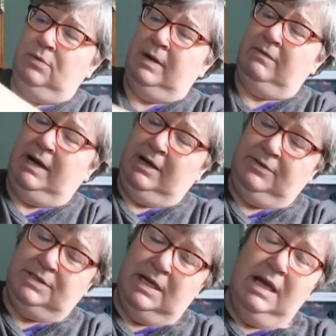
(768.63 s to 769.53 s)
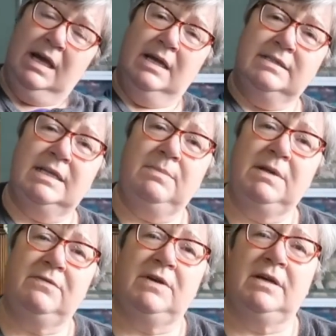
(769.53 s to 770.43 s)
the way round, did a
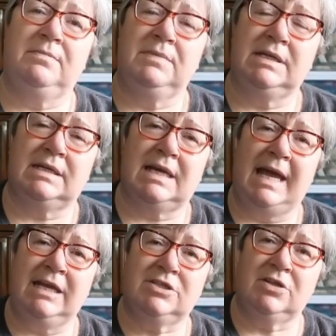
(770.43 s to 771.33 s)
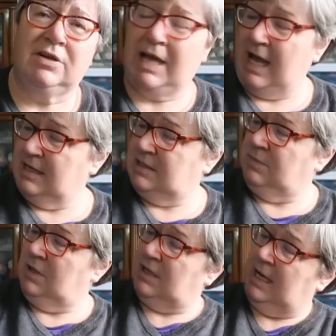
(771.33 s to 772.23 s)
bit of a gauge look at to
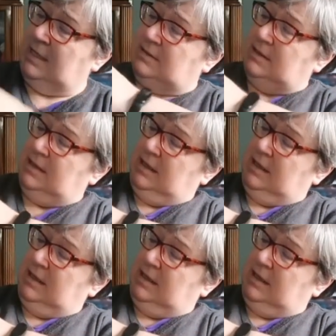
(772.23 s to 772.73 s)
work out